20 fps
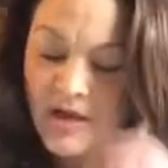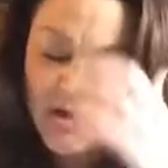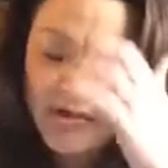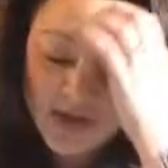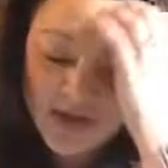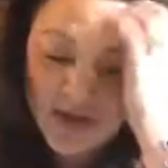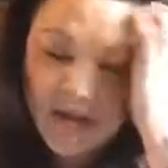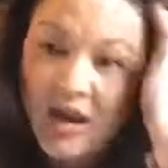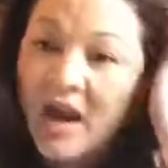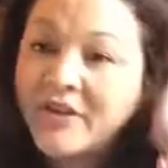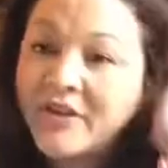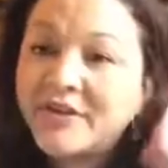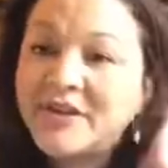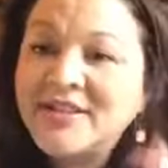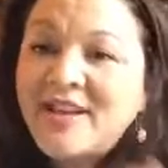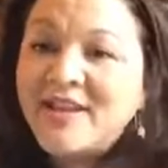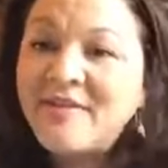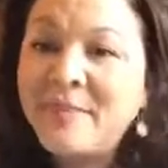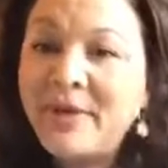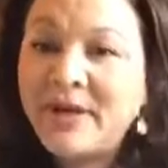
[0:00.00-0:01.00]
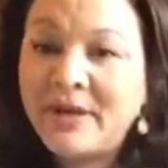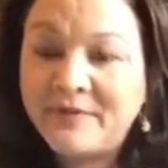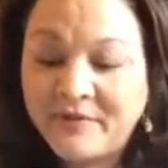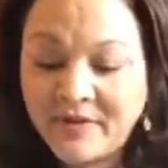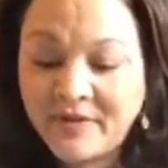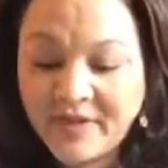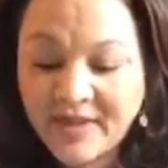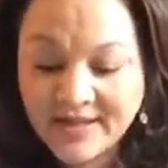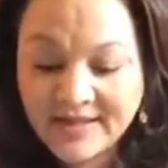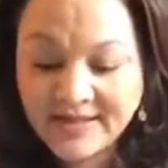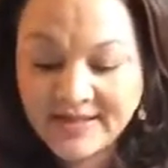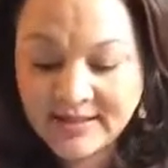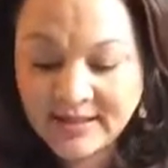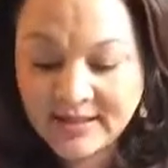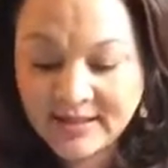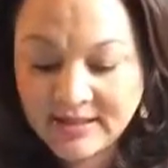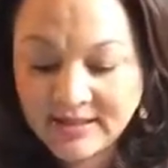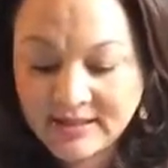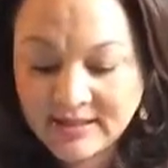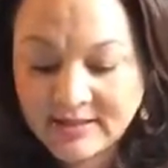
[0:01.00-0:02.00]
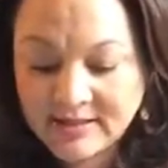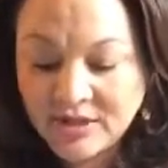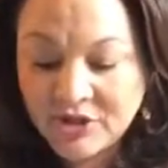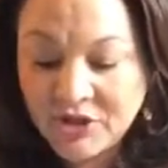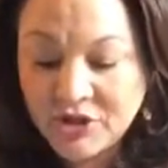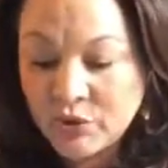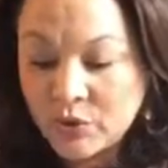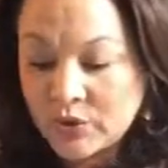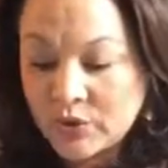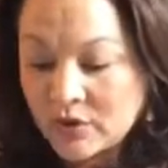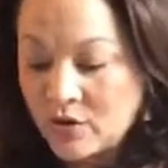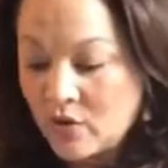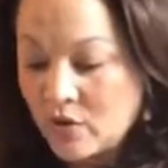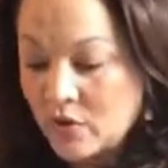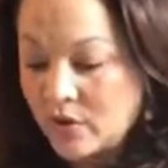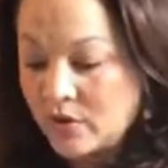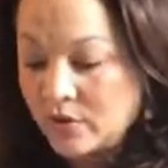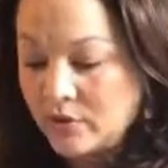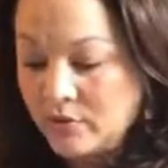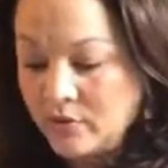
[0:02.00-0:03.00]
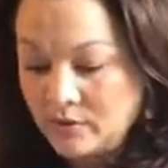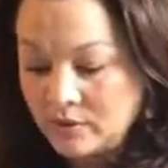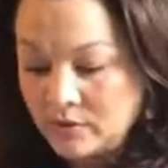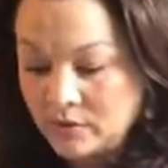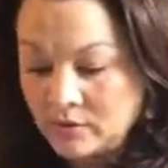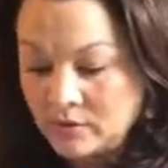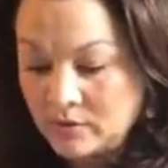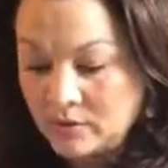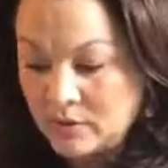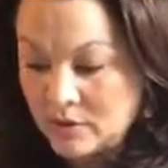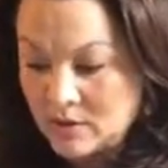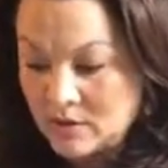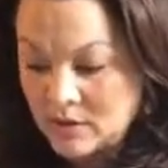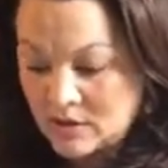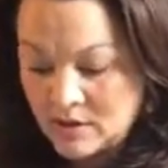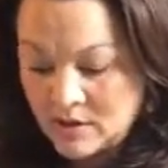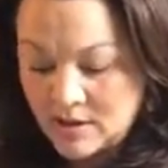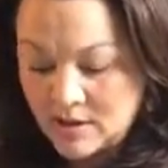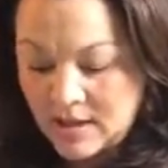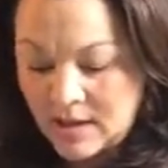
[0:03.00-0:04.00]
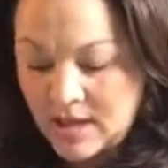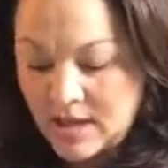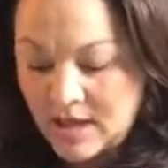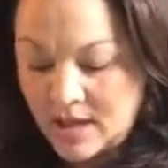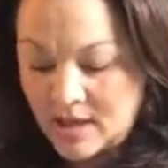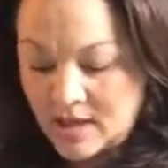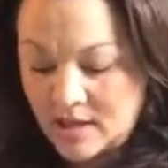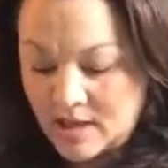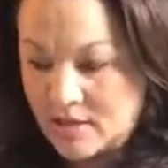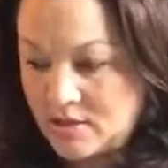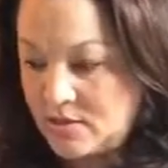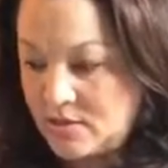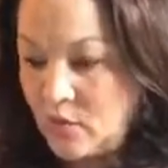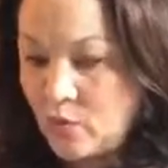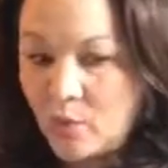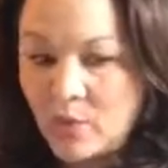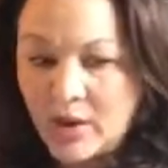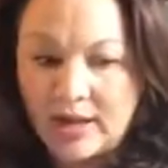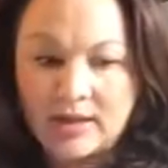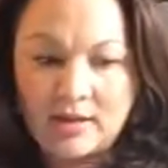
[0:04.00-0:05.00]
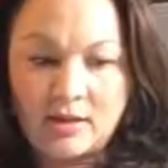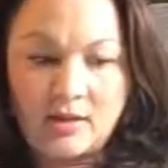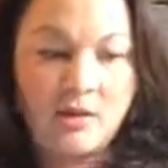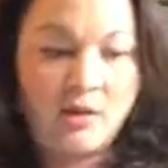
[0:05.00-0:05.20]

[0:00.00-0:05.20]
So the colors I've picked for this is Couture Coral and white.